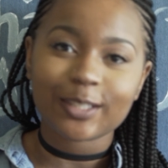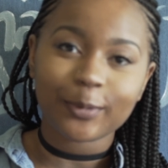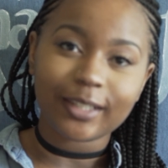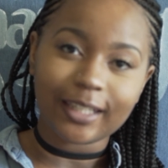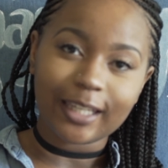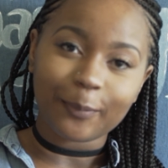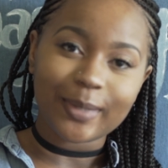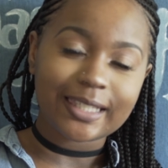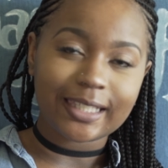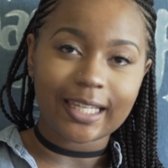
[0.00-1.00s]
I'm Monique,
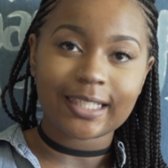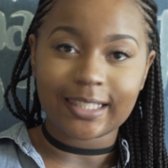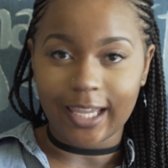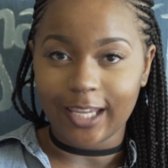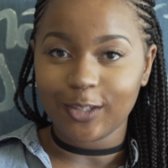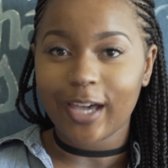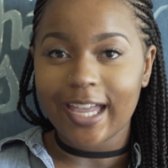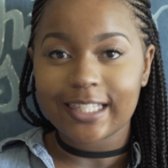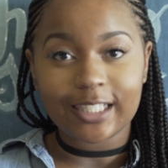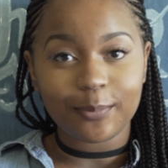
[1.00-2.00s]
Miss CSA. You
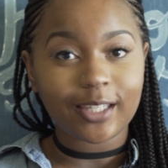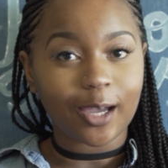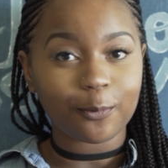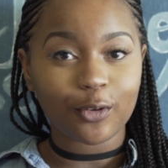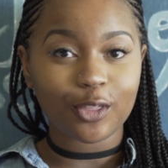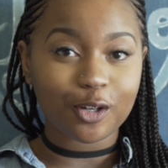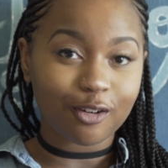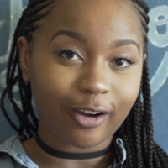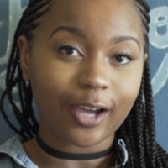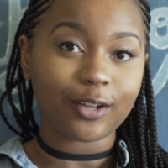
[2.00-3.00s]
guys see me come for the
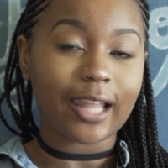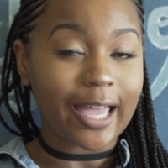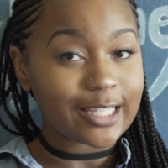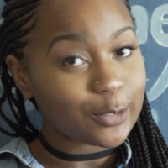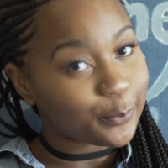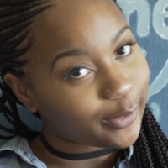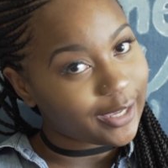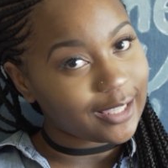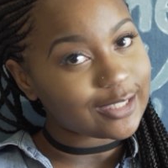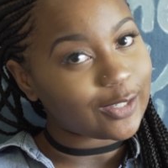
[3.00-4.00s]
crown last
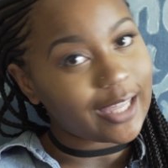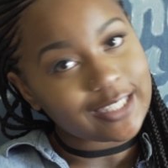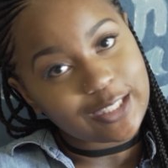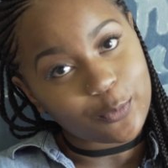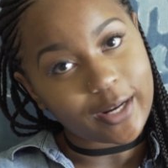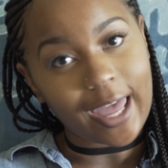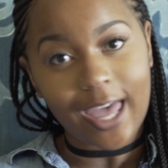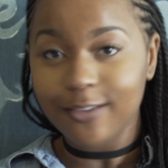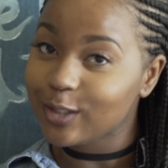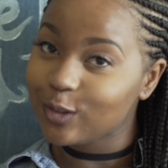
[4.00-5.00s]
spring, so let's see what I
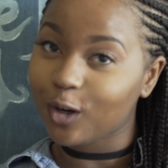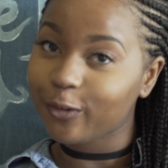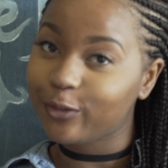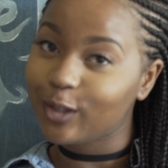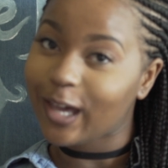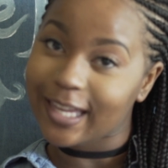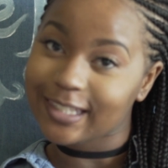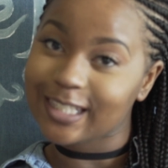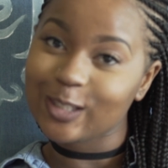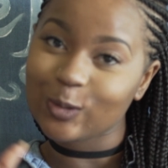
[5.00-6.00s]
have in store for you
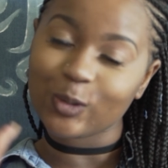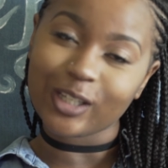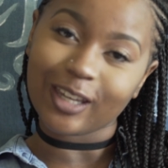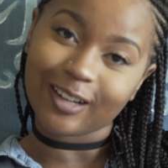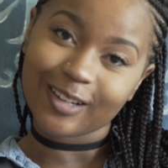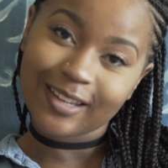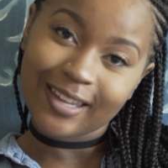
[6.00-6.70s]
guys this school year.